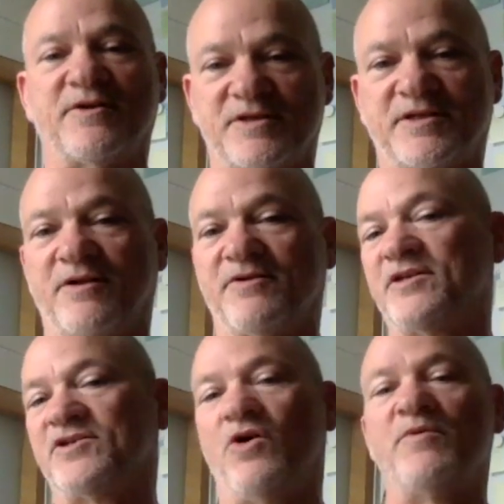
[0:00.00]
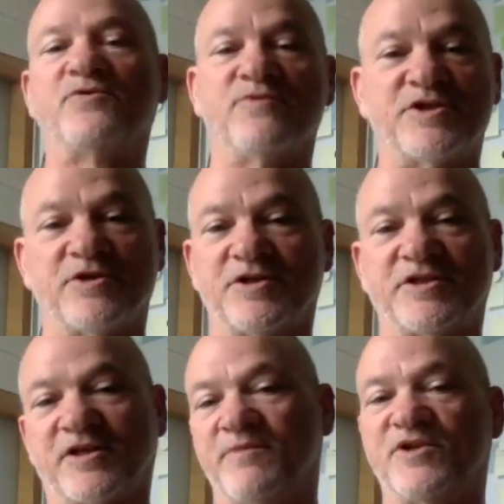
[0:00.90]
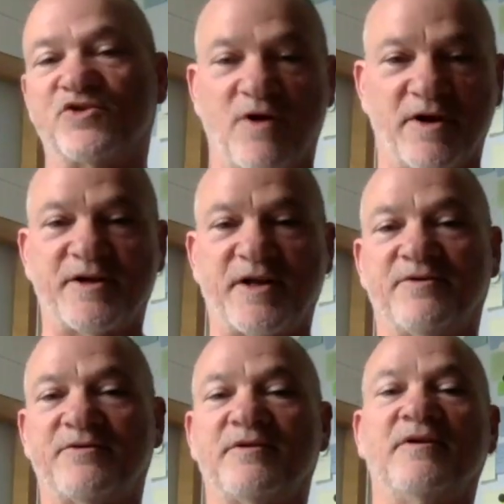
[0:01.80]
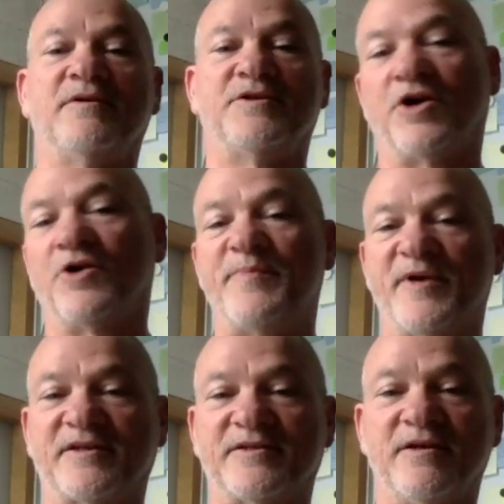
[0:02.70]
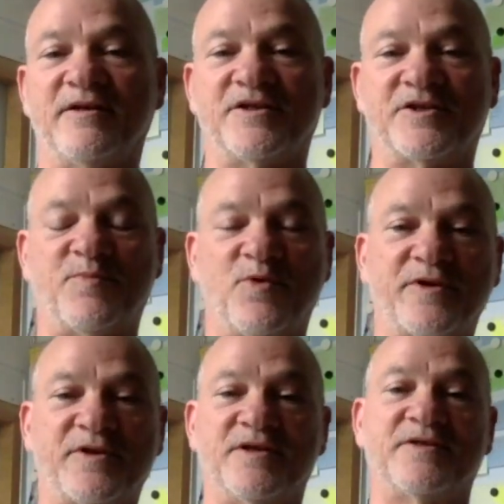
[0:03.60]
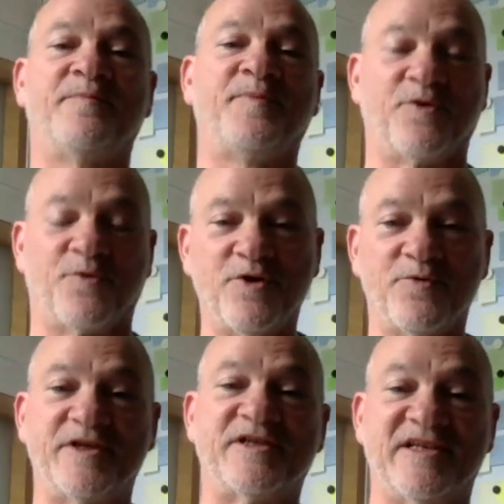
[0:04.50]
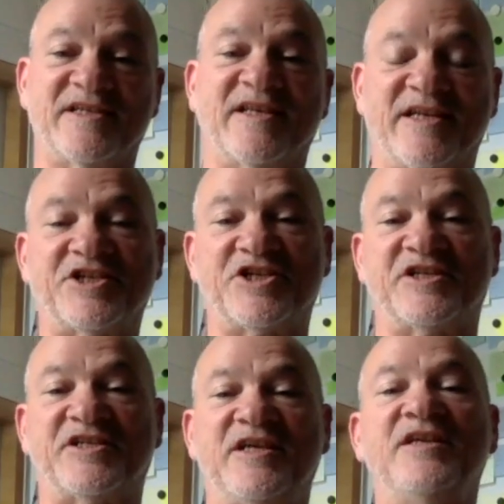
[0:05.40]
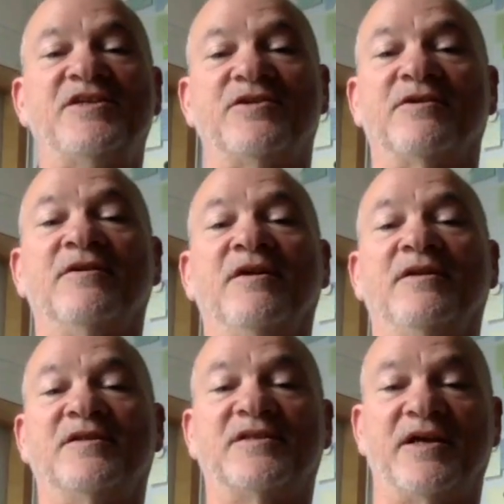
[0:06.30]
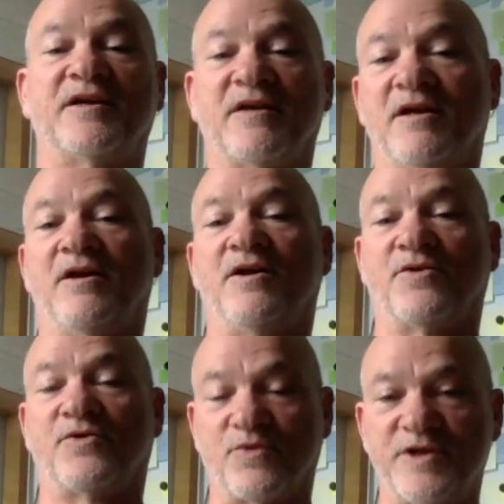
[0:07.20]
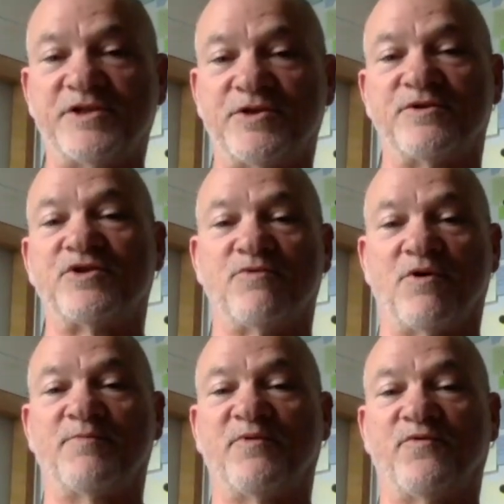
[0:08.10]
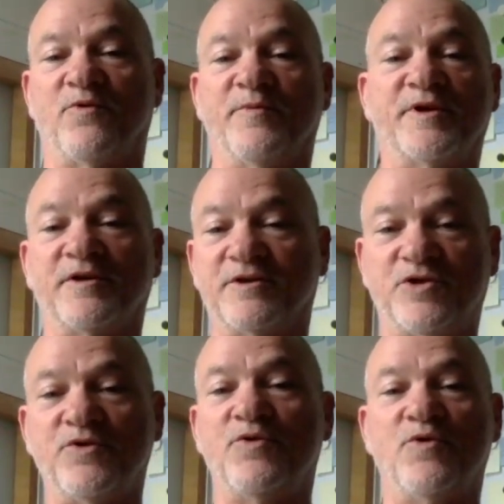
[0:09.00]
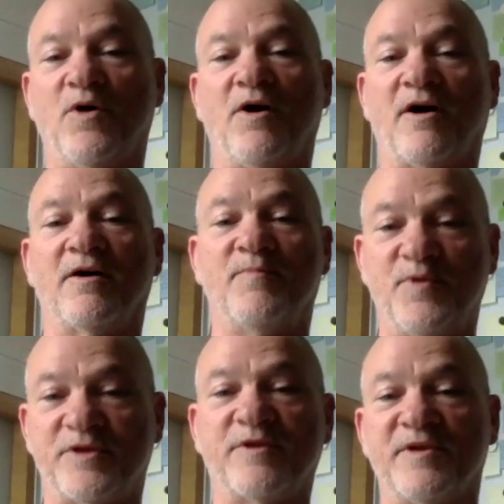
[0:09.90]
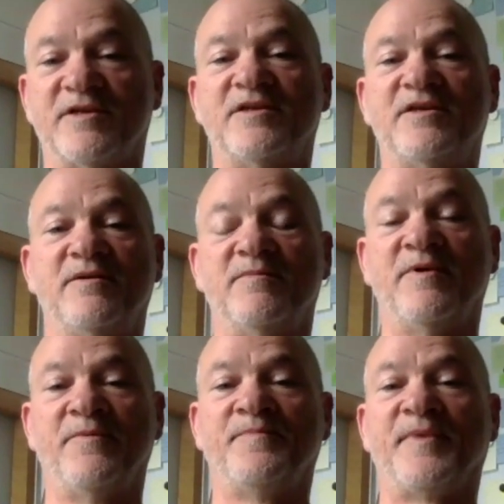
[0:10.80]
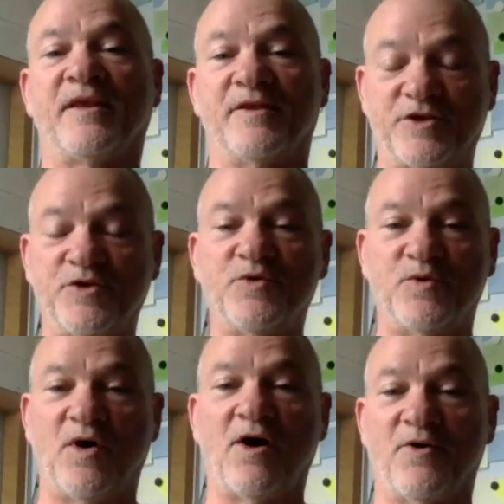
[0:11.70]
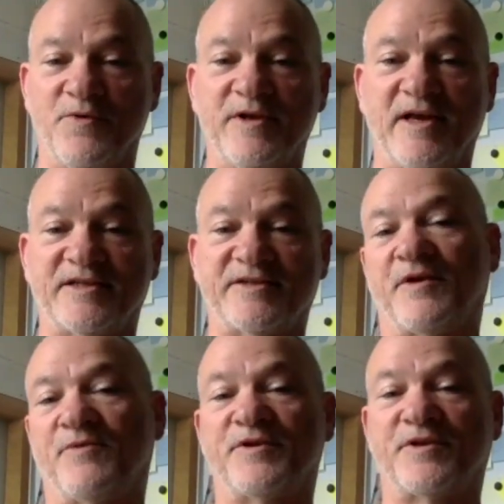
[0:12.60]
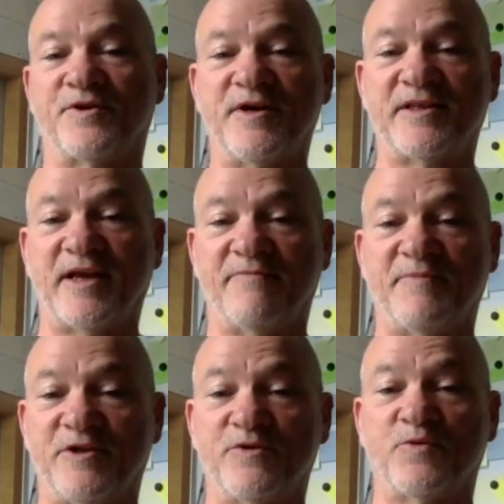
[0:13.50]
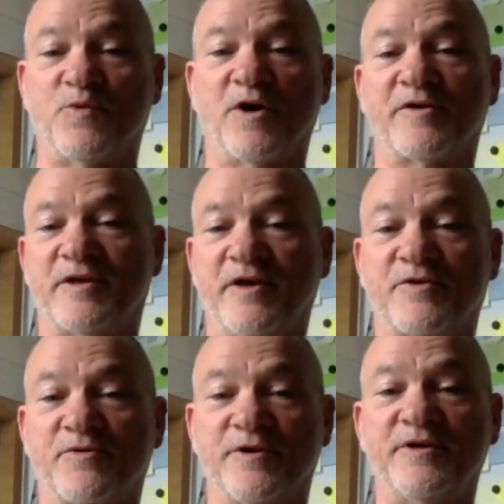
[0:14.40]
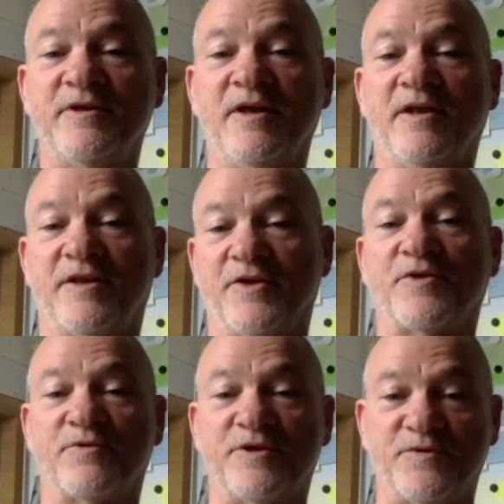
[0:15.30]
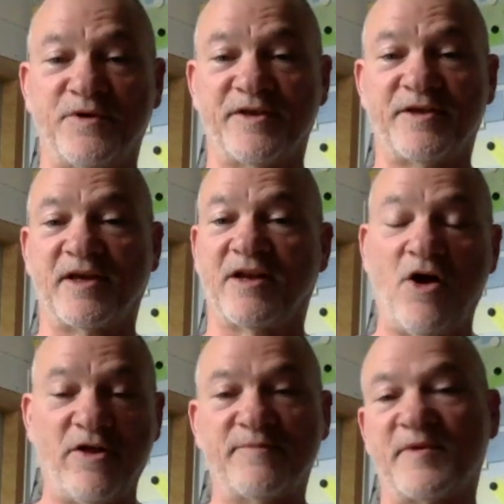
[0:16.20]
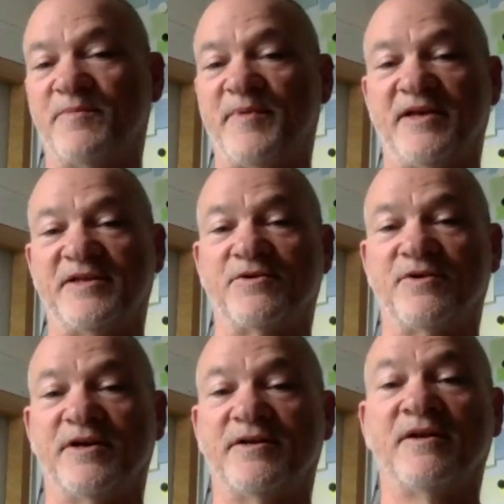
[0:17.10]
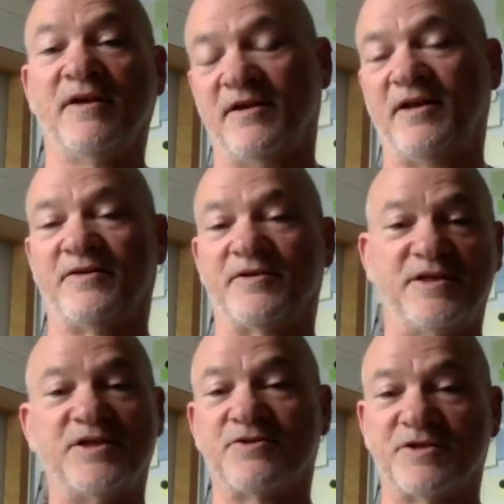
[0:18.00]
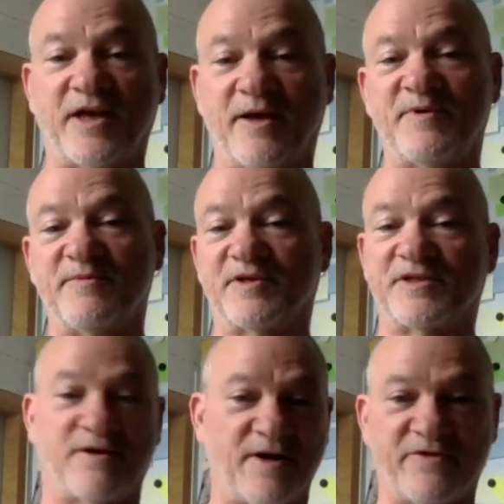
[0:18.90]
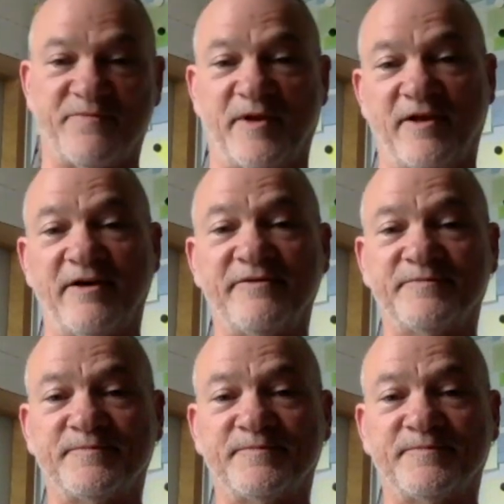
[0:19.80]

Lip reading: et cetera. There's always research that can be trotted out, cherry-picked to support this. The real reason is that it's just easier to take 3 students who aren't performing, 2 who are, put them in a team. The 2 who are realize if they want their grade, they have to do the work of the other 3. The other 3 do nothing, and all of them get a passing grade. Now, the teacher is happy because they're out of my life.